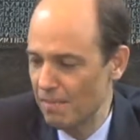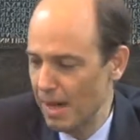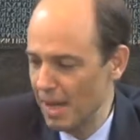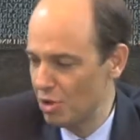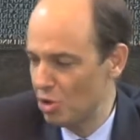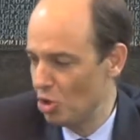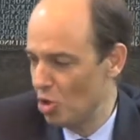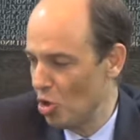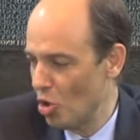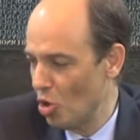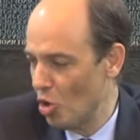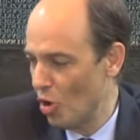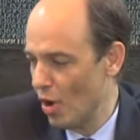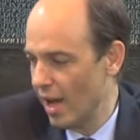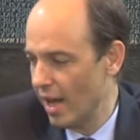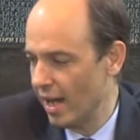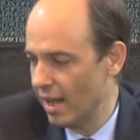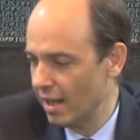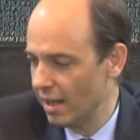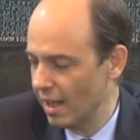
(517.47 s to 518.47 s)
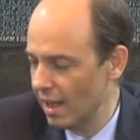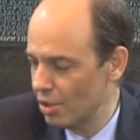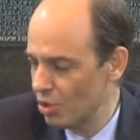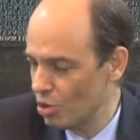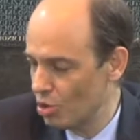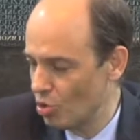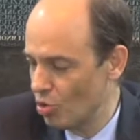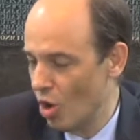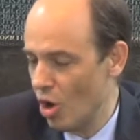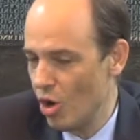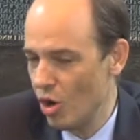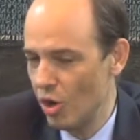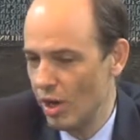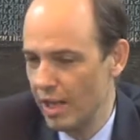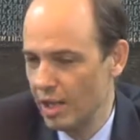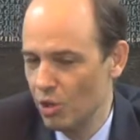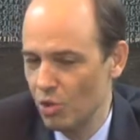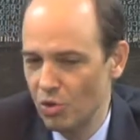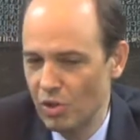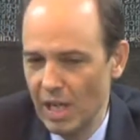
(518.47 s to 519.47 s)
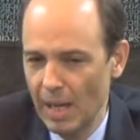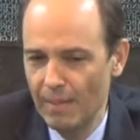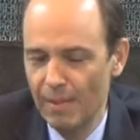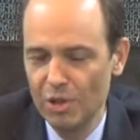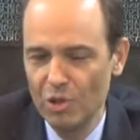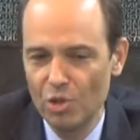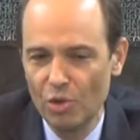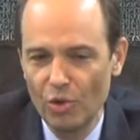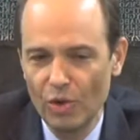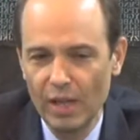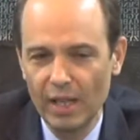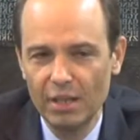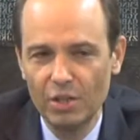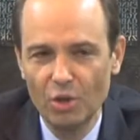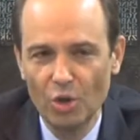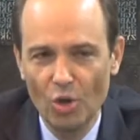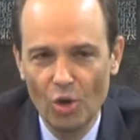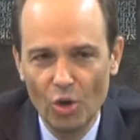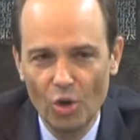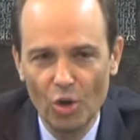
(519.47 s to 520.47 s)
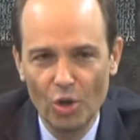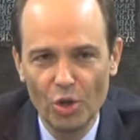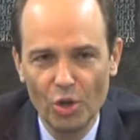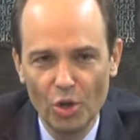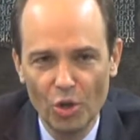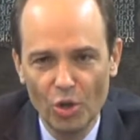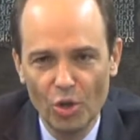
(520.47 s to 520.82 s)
macho and strong, and you demonstrate your